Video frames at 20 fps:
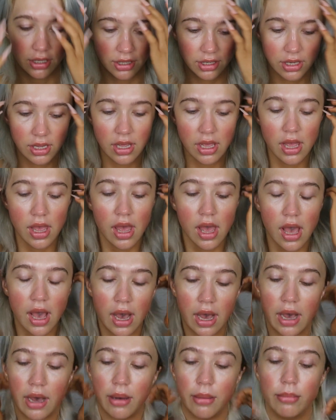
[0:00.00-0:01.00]
good.
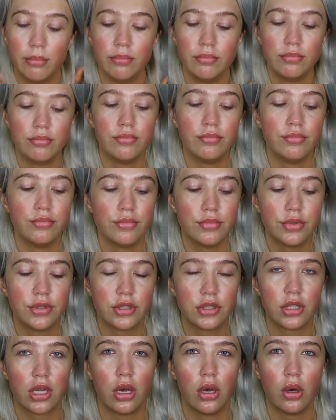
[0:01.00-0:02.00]

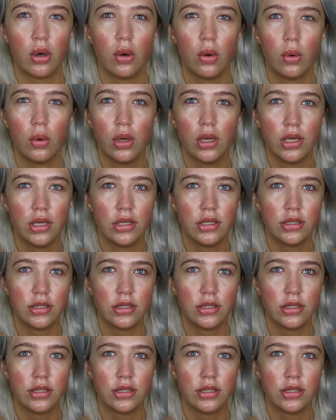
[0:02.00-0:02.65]
So